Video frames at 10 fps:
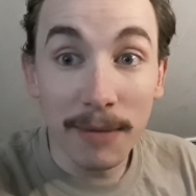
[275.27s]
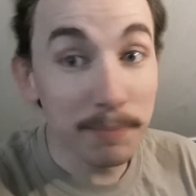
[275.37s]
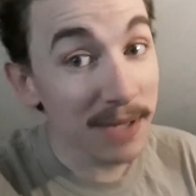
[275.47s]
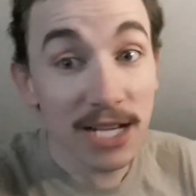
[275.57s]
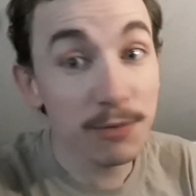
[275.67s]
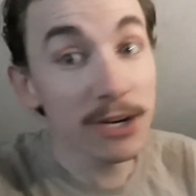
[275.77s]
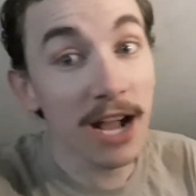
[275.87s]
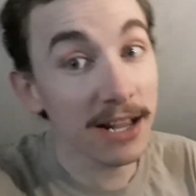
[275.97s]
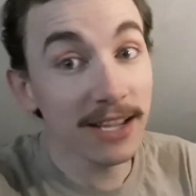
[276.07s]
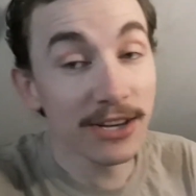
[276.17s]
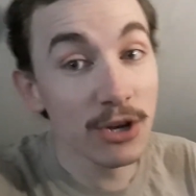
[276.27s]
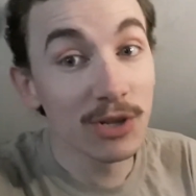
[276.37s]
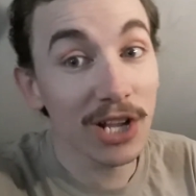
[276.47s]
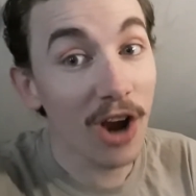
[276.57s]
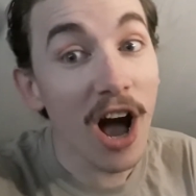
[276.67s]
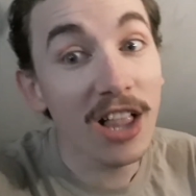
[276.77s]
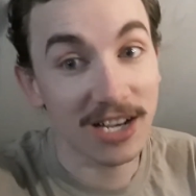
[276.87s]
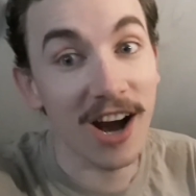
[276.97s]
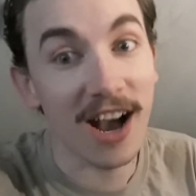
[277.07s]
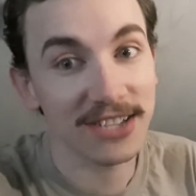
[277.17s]
but at least we're not a nuclear
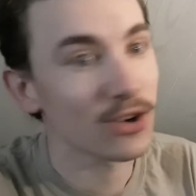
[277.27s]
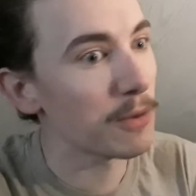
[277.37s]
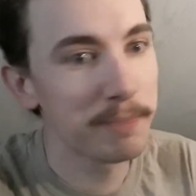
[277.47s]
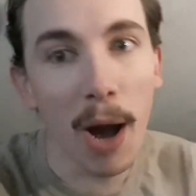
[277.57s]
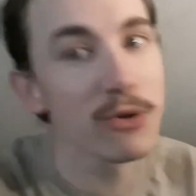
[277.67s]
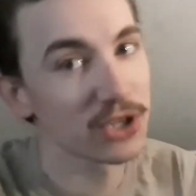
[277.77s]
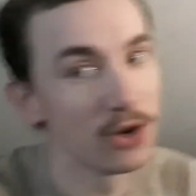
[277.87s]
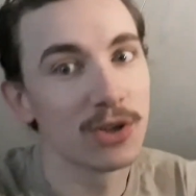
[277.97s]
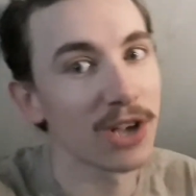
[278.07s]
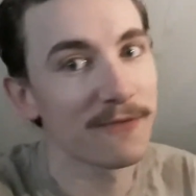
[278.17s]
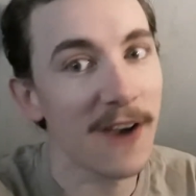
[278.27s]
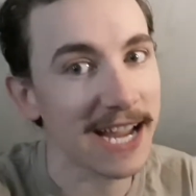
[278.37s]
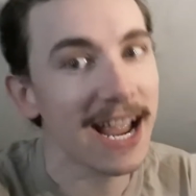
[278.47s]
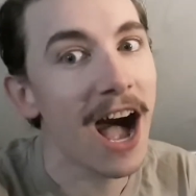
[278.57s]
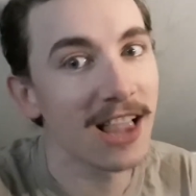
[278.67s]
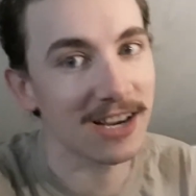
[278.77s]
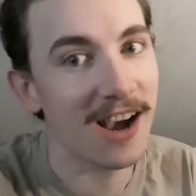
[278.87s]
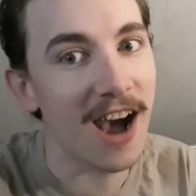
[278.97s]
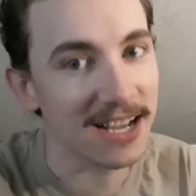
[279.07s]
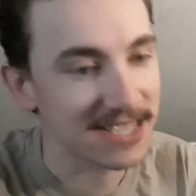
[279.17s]
holocaust or post-nuclear fucking
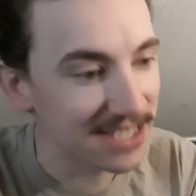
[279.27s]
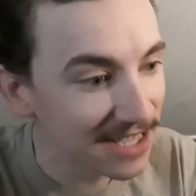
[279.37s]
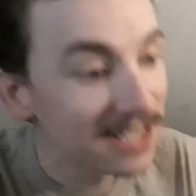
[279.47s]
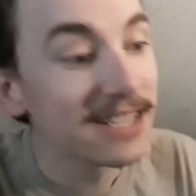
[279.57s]
holocaust.